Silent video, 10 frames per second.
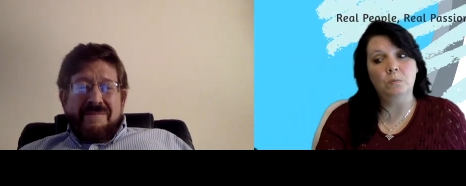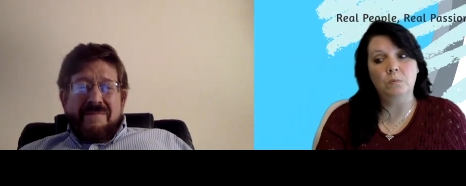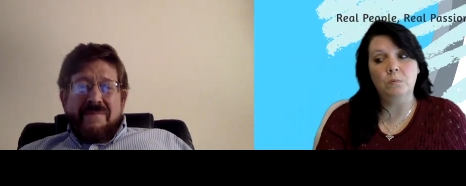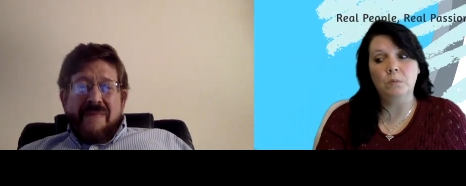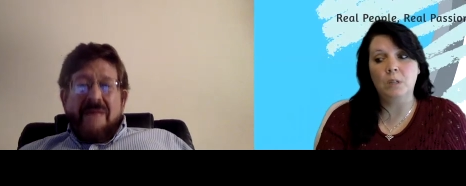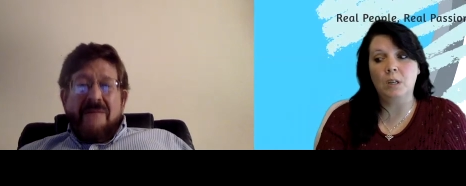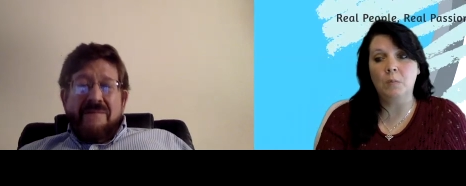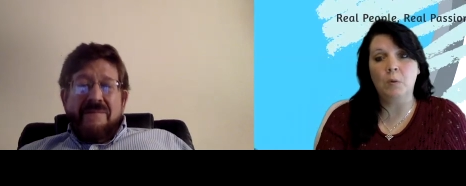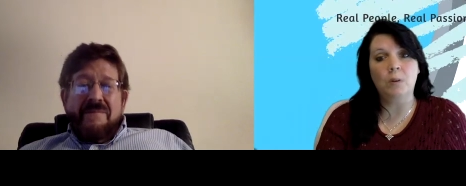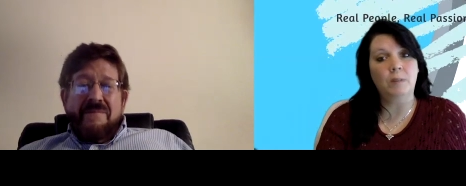Speaker 1: yeah
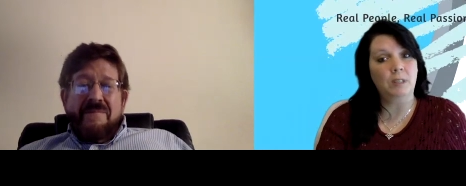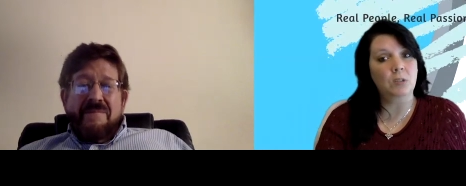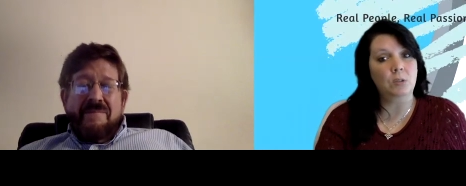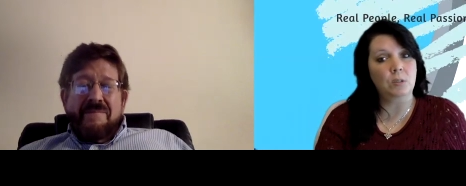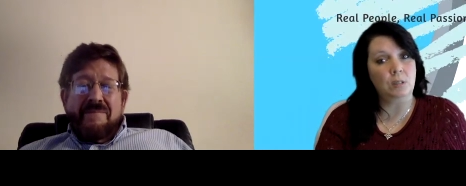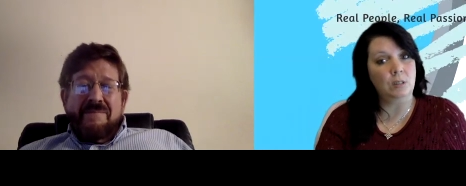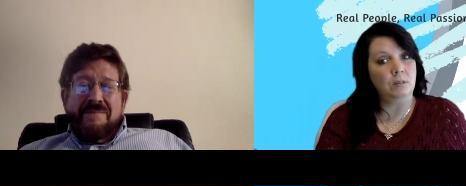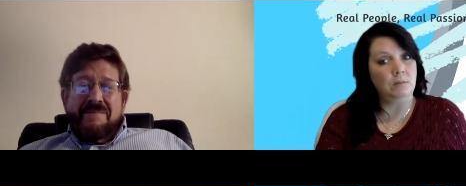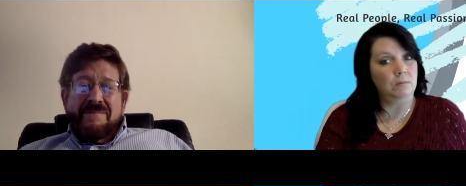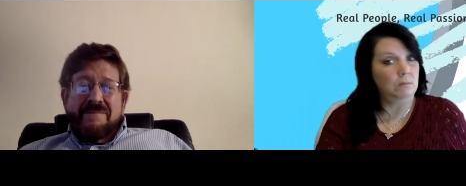more of an interest
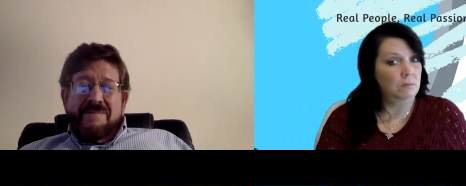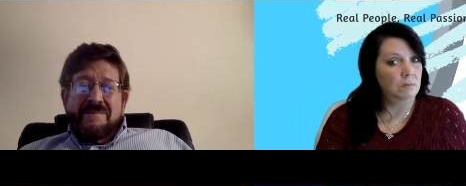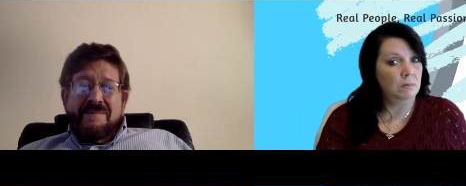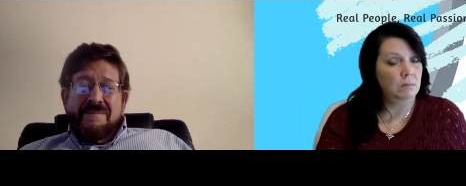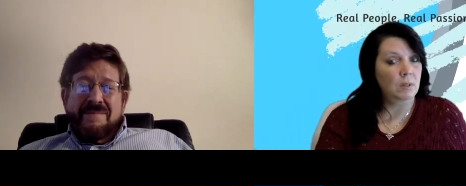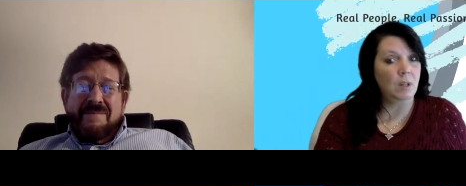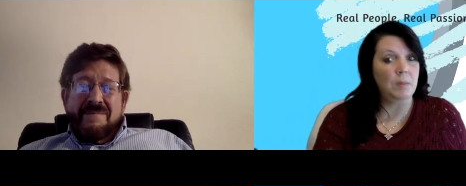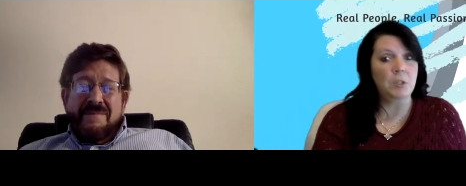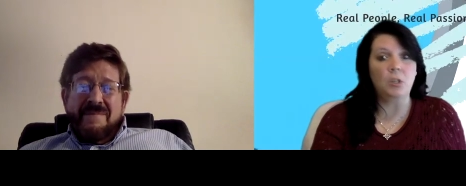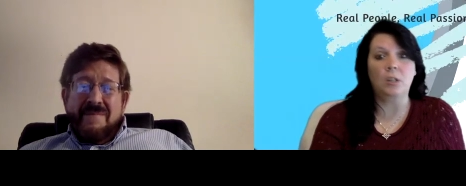in
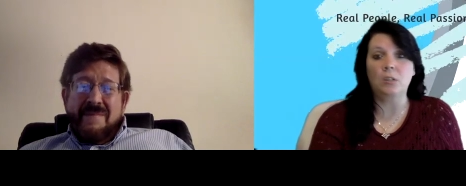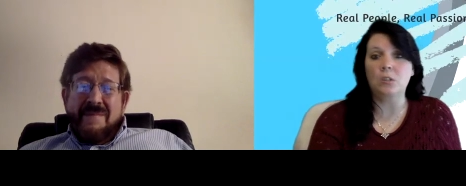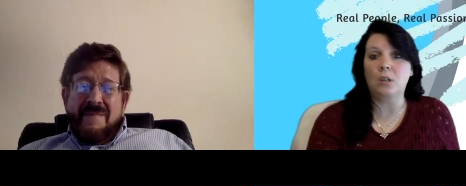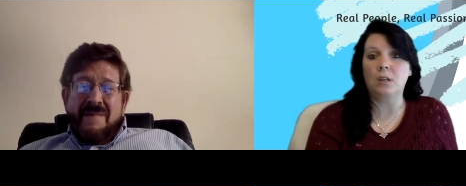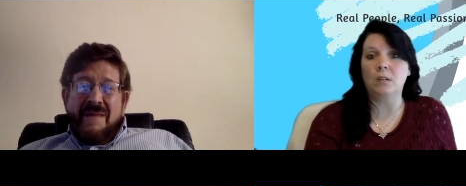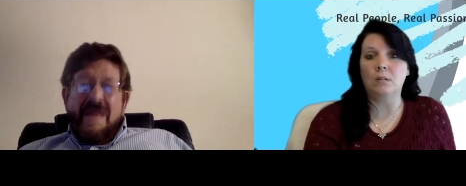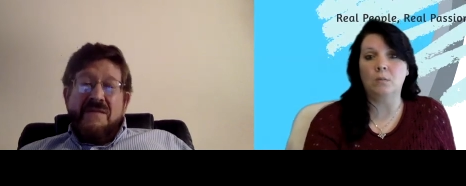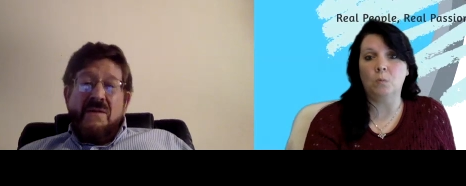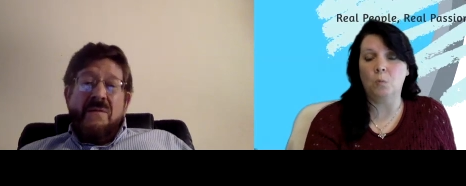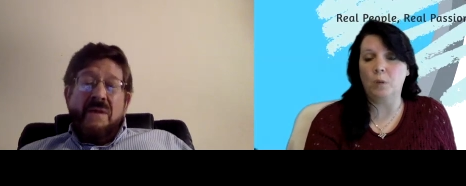climate change
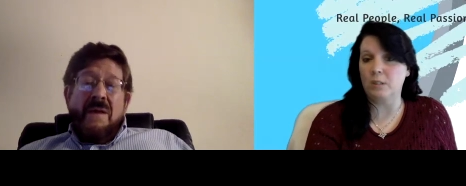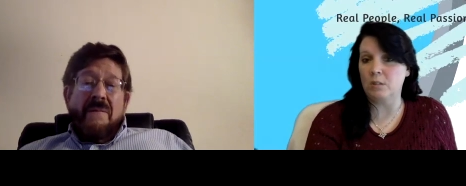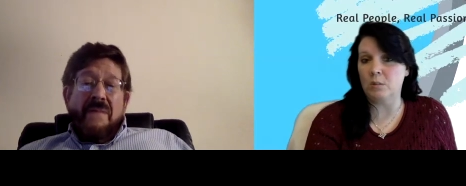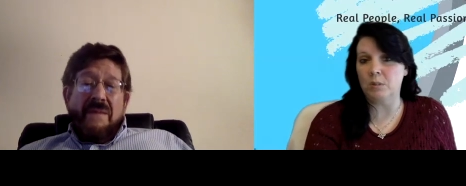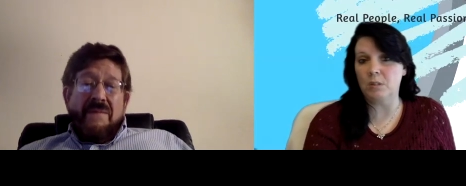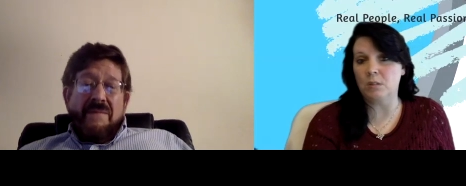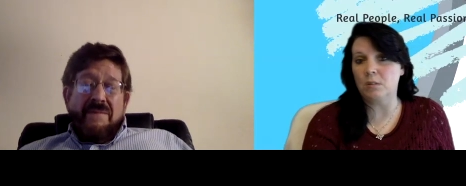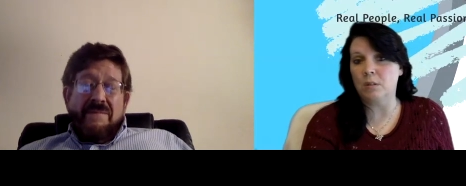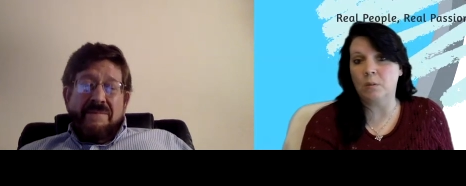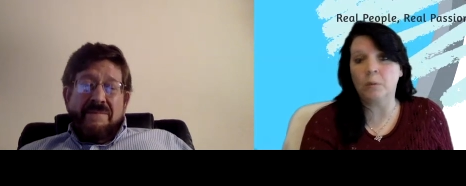and what it's doing to
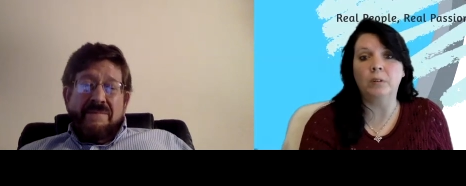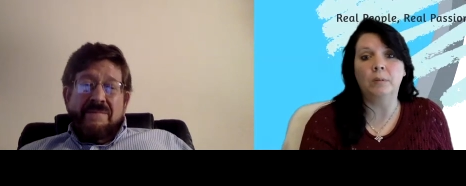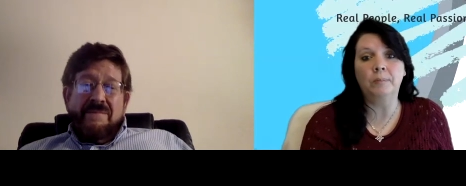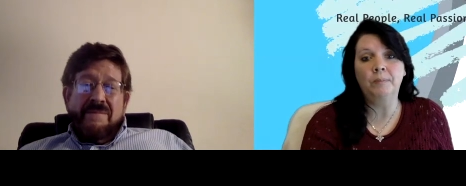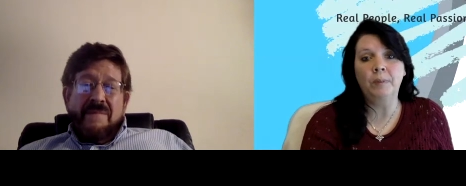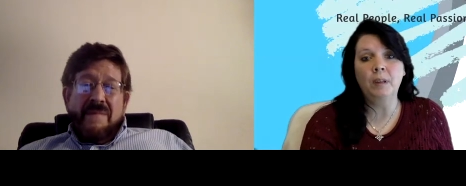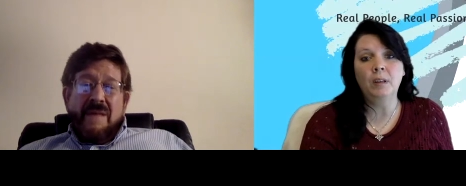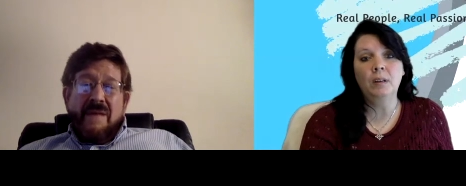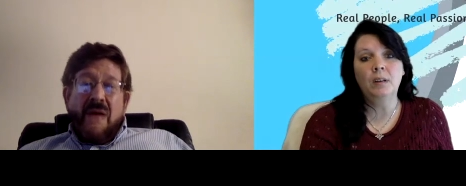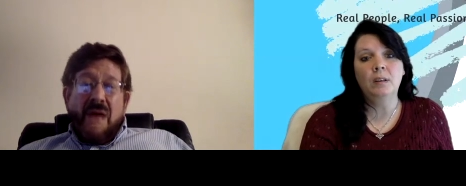hurt our world.
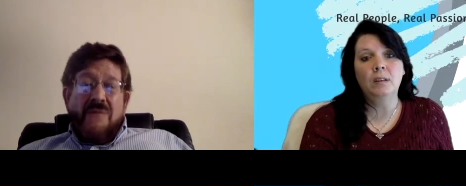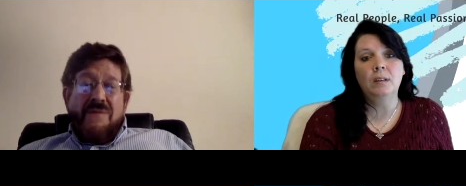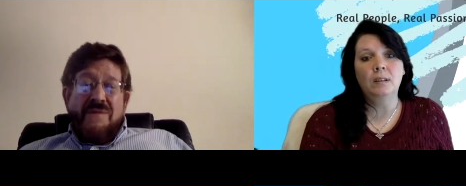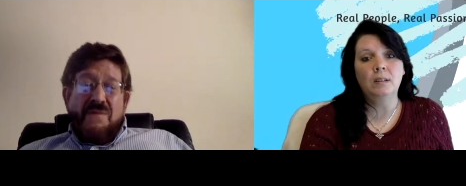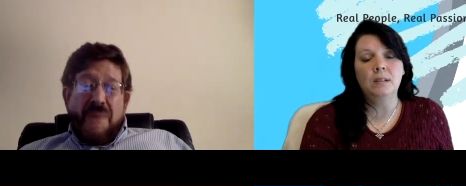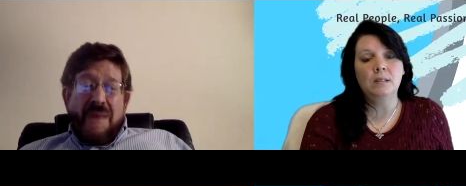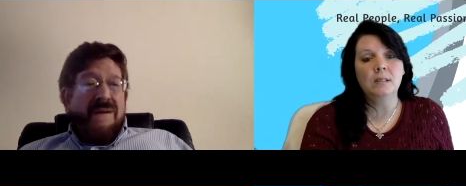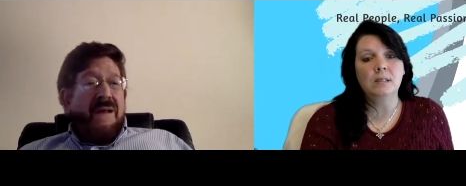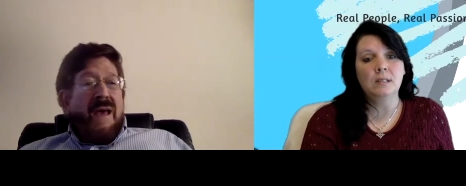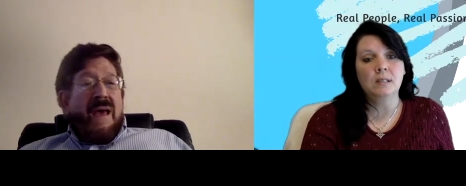
Speaker 2: Yeah, no, I was
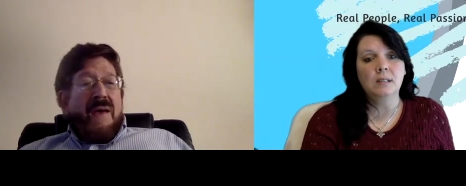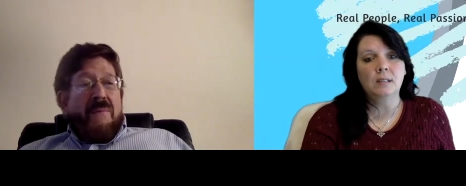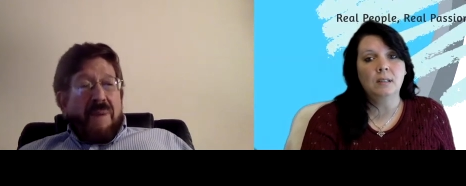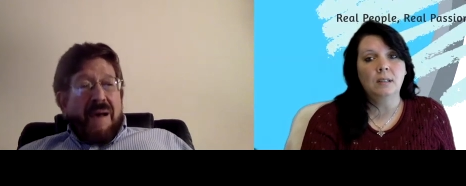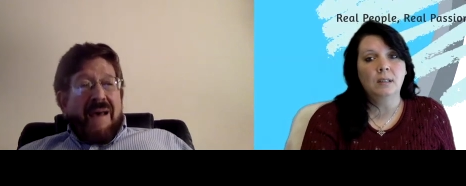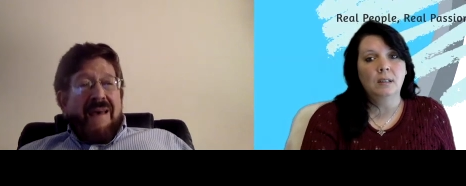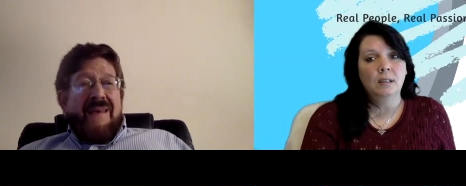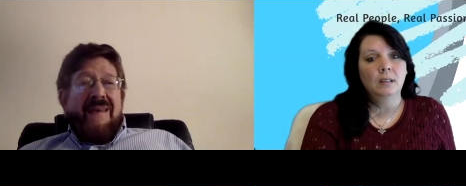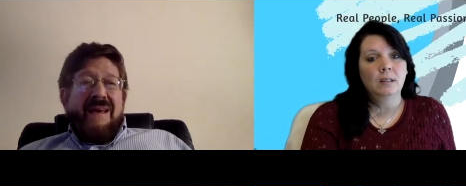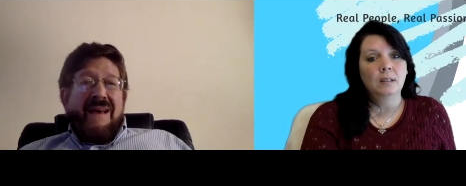inspired
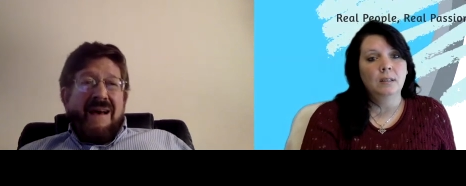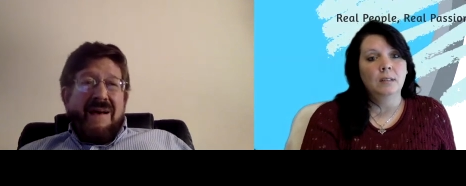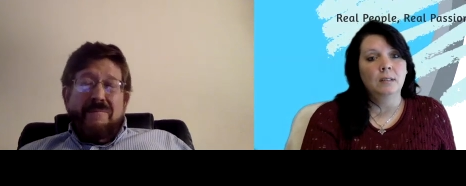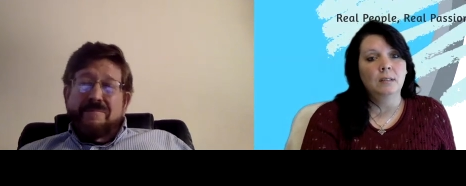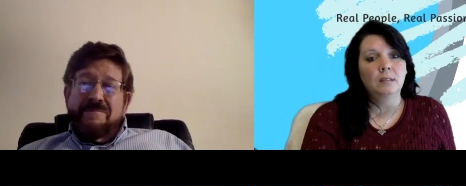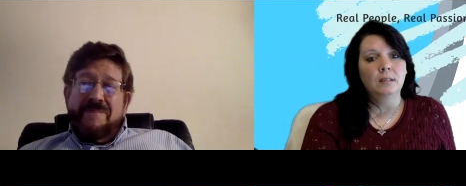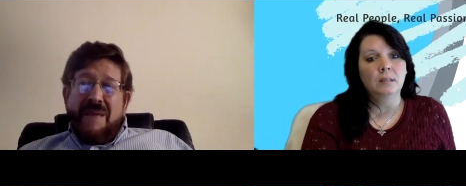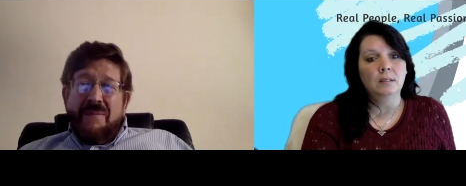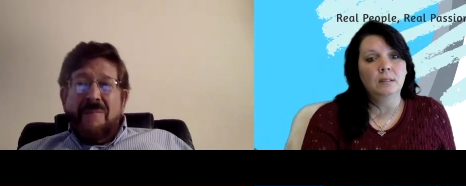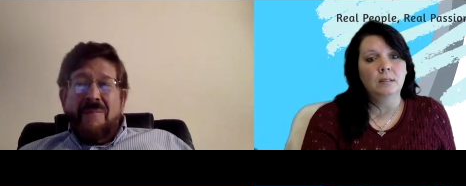by um,
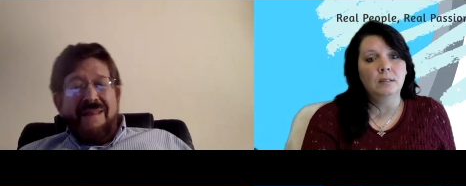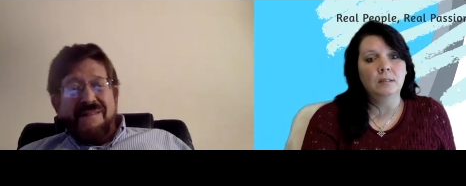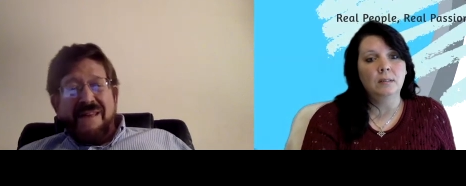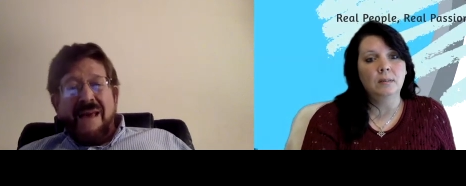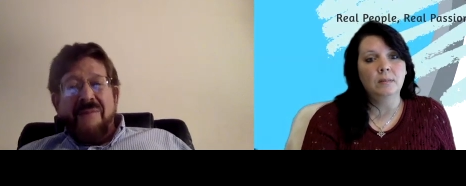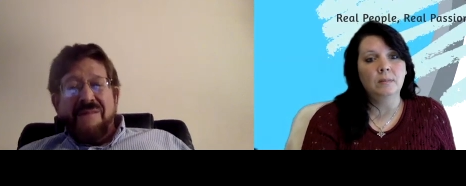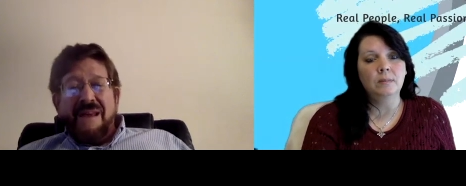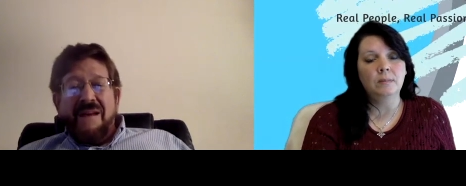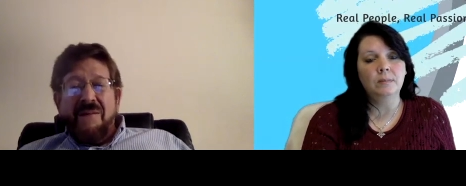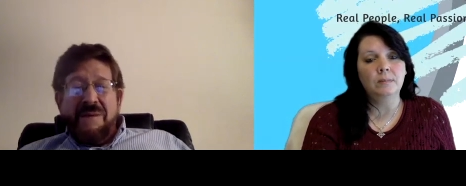Abraham Lincoln's comment to
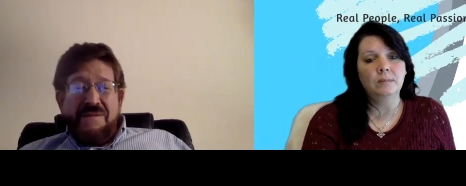Harry Beecher